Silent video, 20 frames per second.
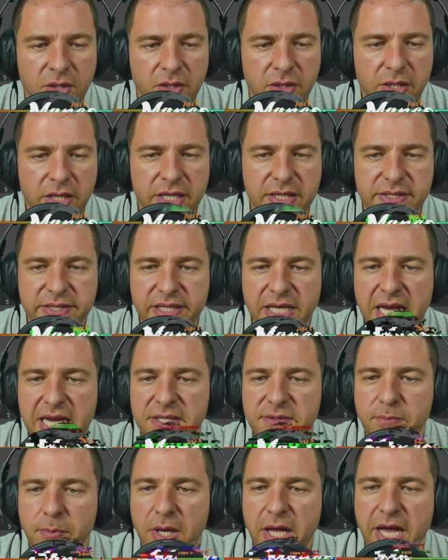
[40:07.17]
click
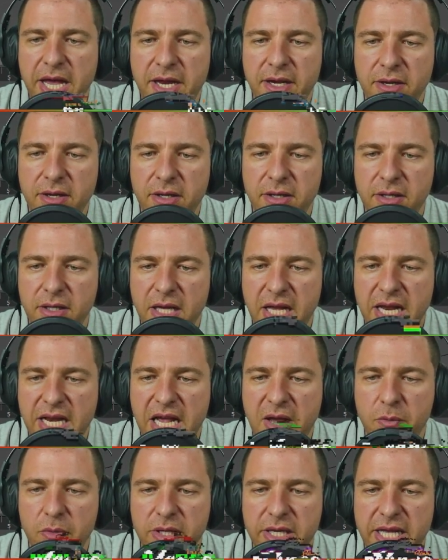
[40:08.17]
slice plane,
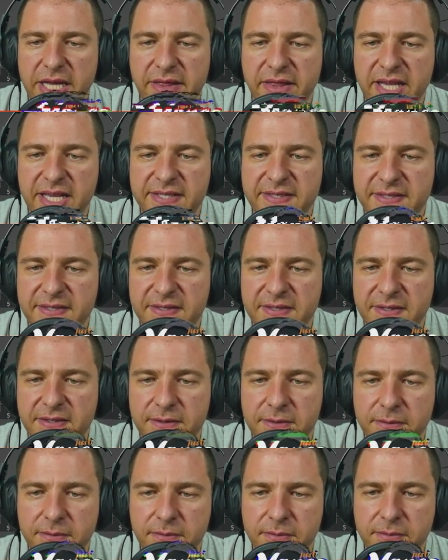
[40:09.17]
and I will get
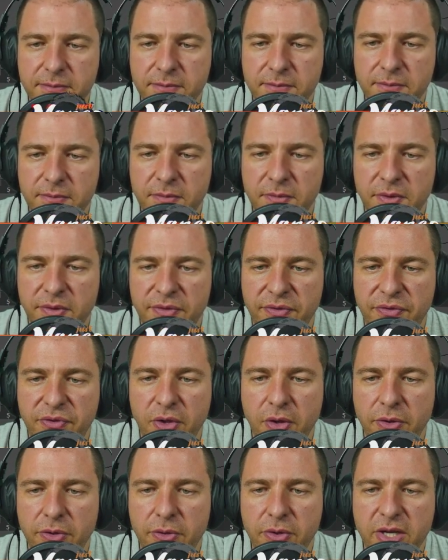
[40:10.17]
this.
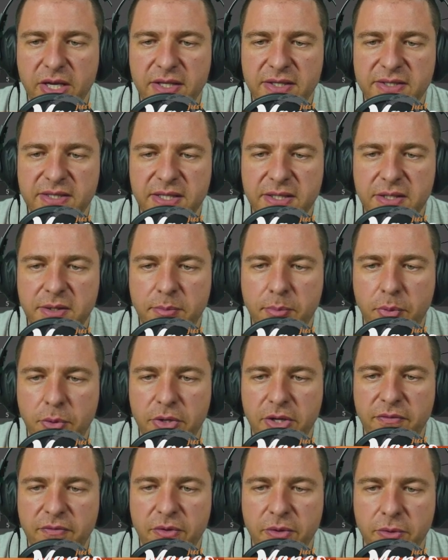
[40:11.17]
So you can see the
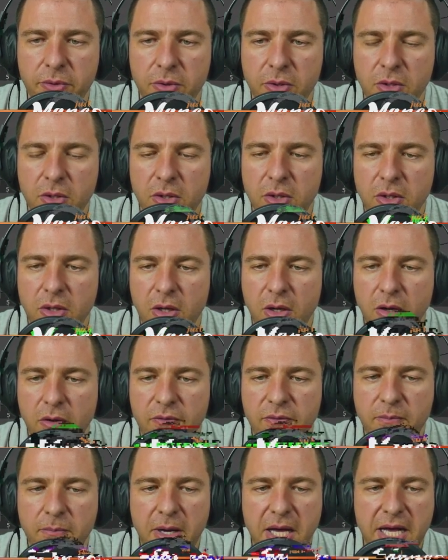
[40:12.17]
preview
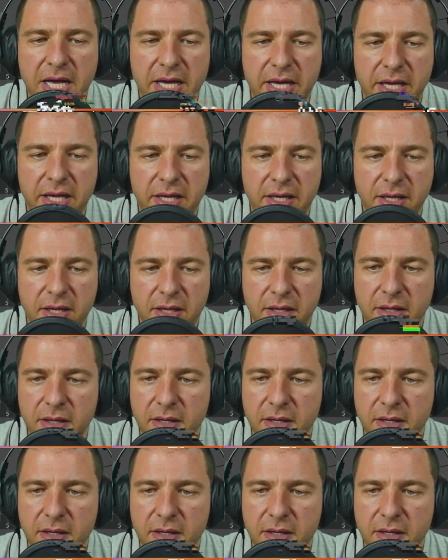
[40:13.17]
of my